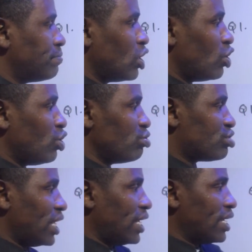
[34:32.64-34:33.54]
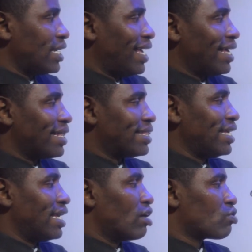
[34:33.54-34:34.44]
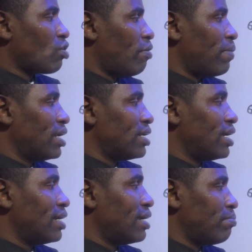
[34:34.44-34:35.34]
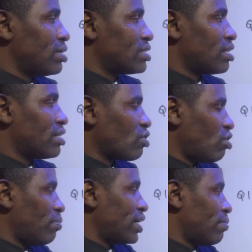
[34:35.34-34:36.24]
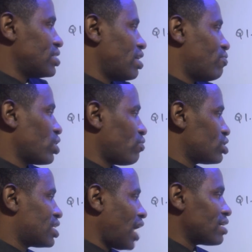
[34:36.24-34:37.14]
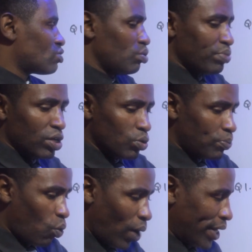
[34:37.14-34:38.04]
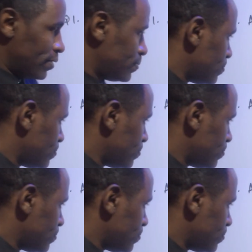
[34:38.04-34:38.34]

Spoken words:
using the Roman numbers. Therefore that will be group 1.